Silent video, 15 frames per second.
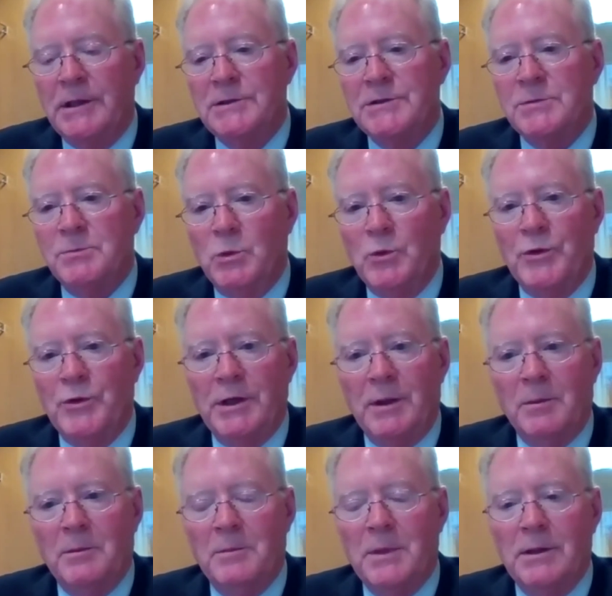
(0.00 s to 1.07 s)

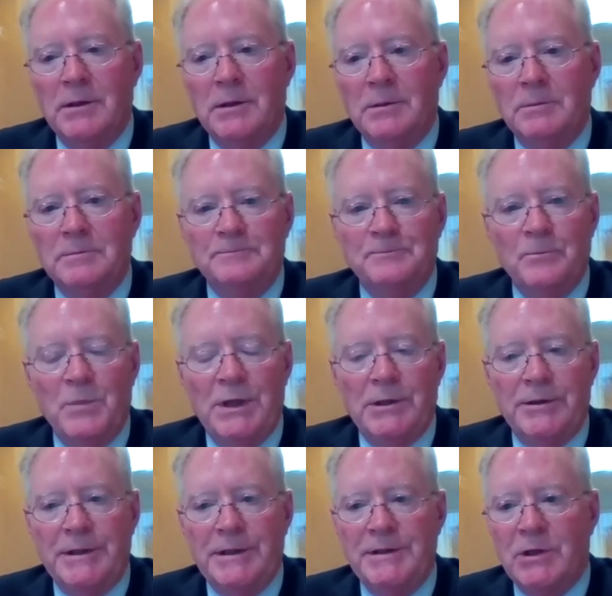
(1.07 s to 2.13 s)
smoothing
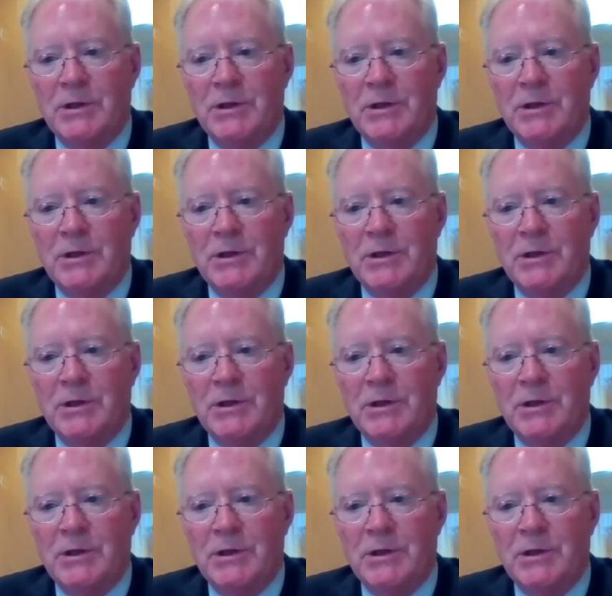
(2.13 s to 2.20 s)
period.